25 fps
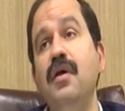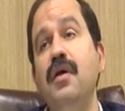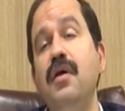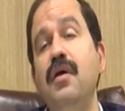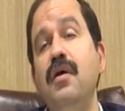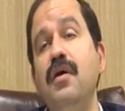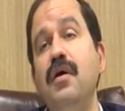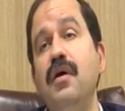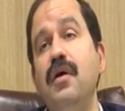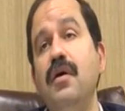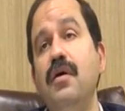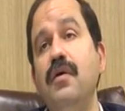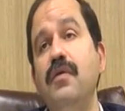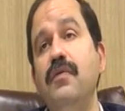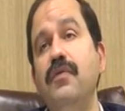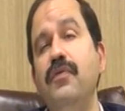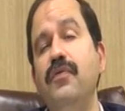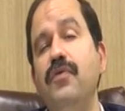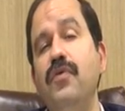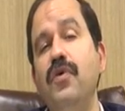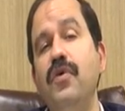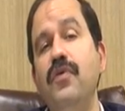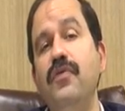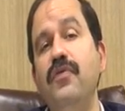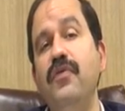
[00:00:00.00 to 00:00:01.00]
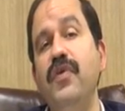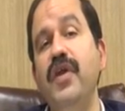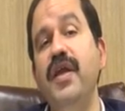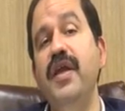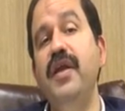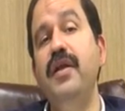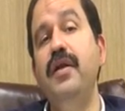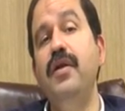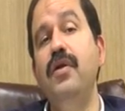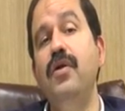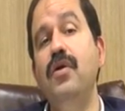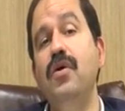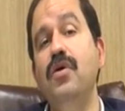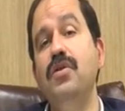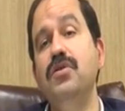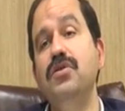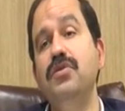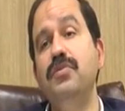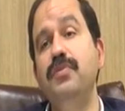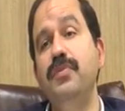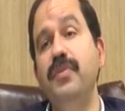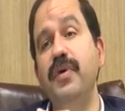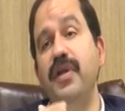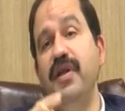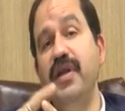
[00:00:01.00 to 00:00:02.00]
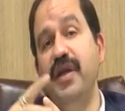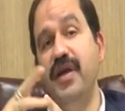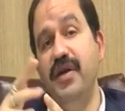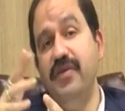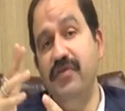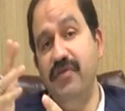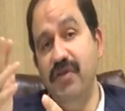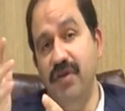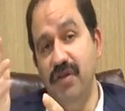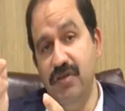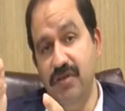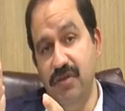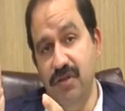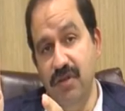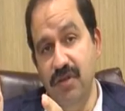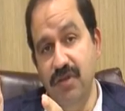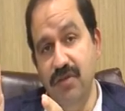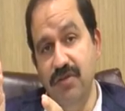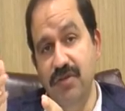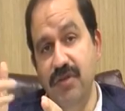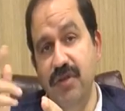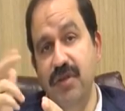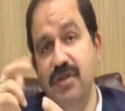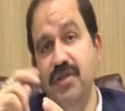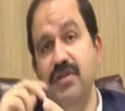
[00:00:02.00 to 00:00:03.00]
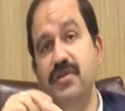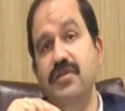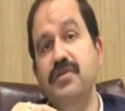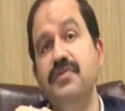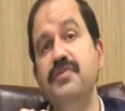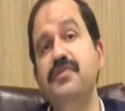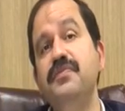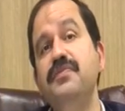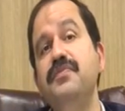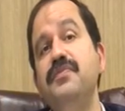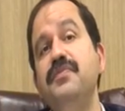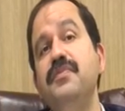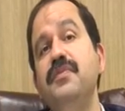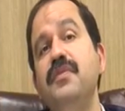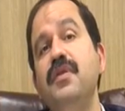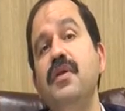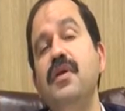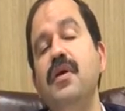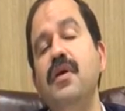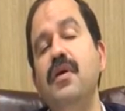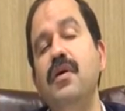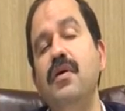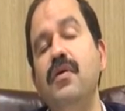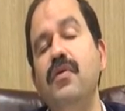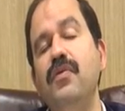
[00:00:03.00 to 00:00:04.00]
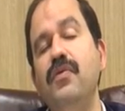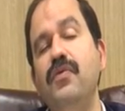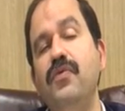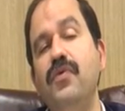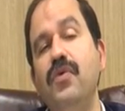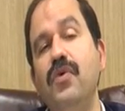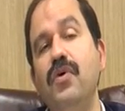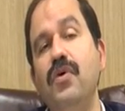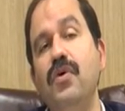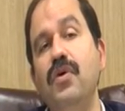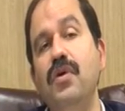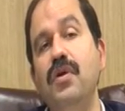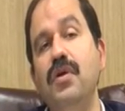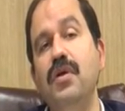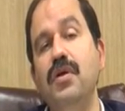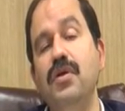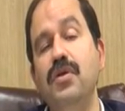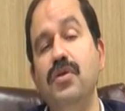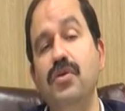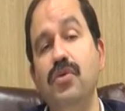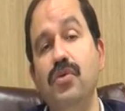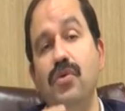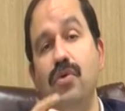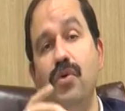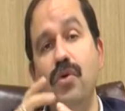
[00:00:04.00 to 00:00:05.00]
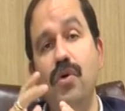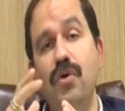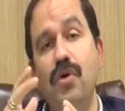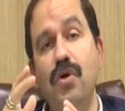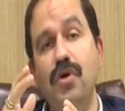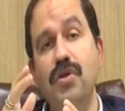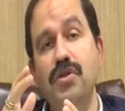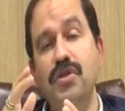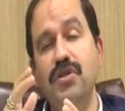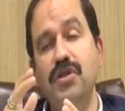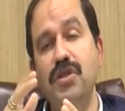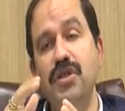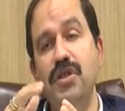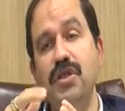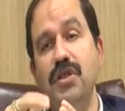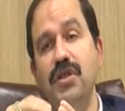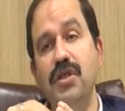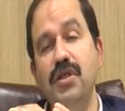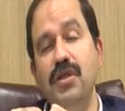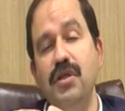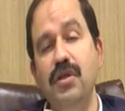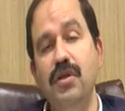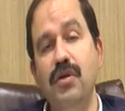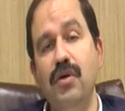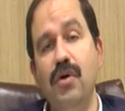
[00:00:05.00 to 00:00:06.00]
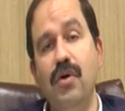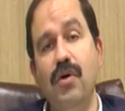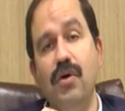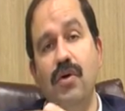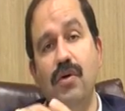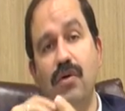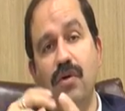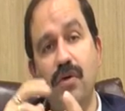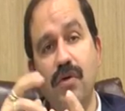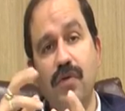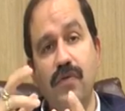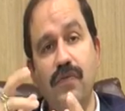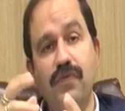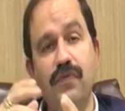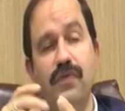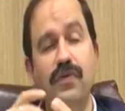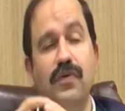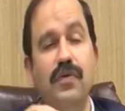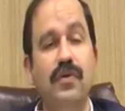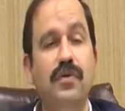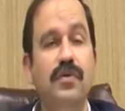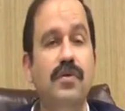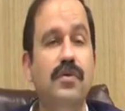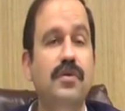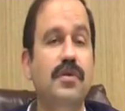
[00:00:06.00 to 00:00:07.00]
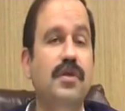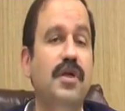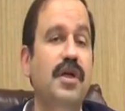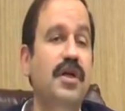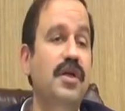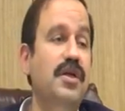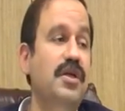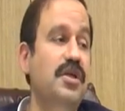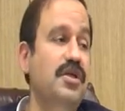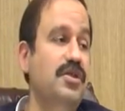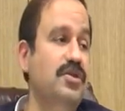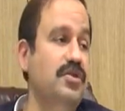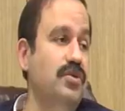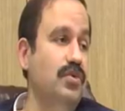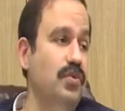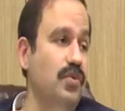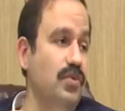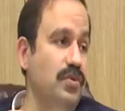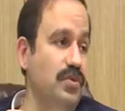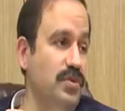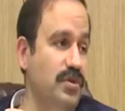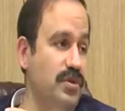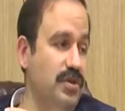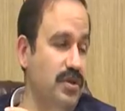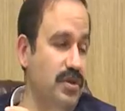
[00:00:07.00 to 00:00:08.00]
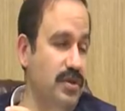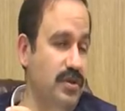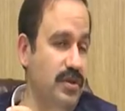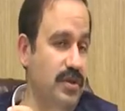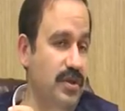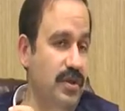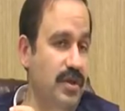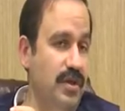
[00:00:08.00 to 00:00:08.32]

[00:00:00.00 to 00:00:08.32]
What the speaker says: for weight loss, bariatric surgeries, for urology, lot of kidney stones.